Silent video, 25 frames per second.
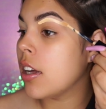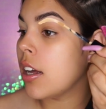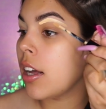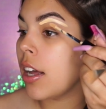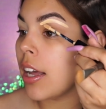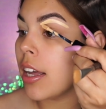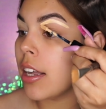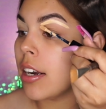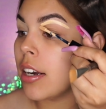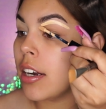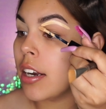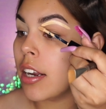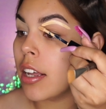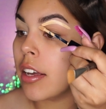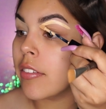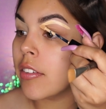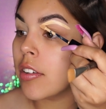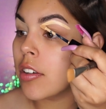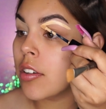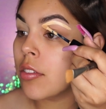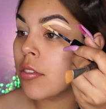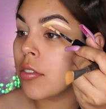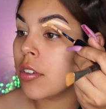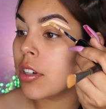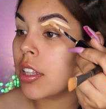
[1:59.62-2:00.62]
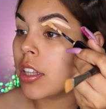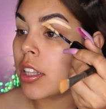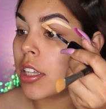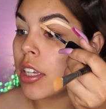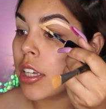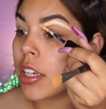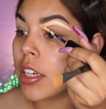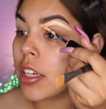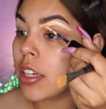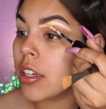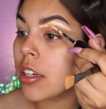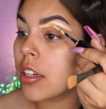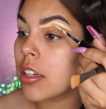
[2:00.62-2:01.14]
I had never
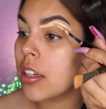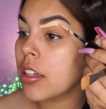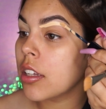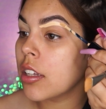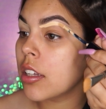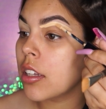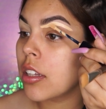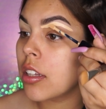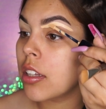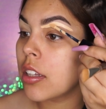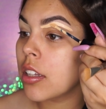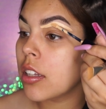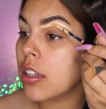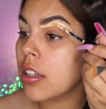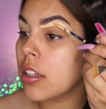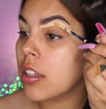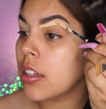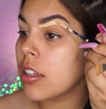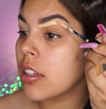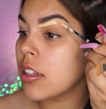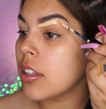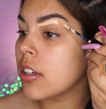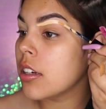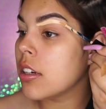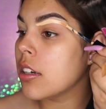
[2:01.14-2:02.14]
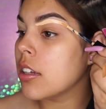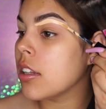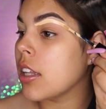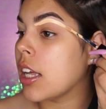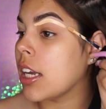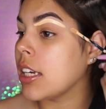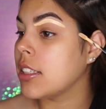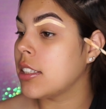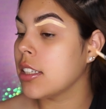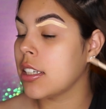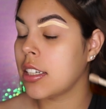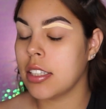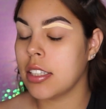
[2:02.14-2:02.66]
really liked a